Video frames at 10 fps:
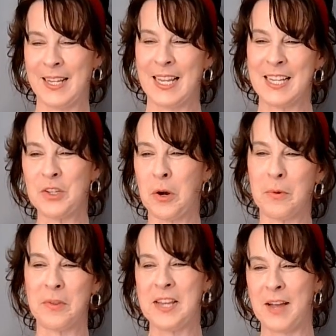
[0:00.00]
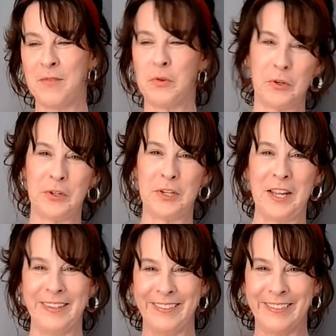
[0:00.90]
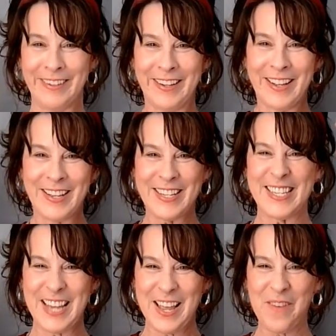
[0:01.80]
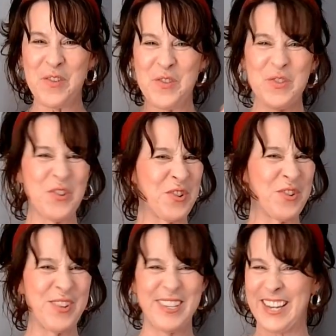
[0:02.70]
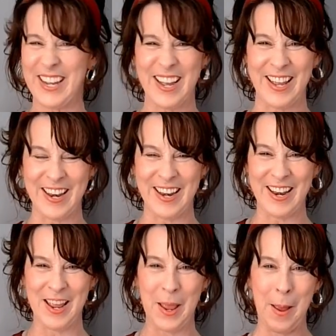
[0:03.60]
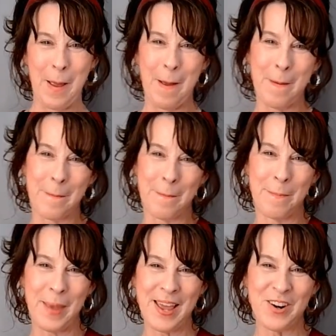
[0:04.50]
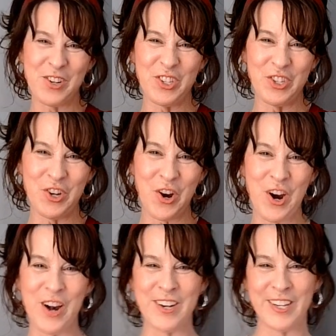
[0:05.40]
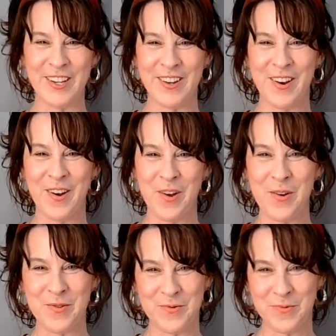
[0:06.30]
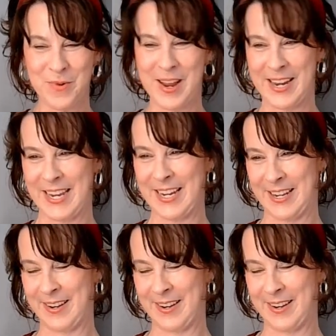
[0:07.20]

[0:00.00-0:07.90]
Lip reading: Let's start with devil, you're done. Devil, you're done. Better start running.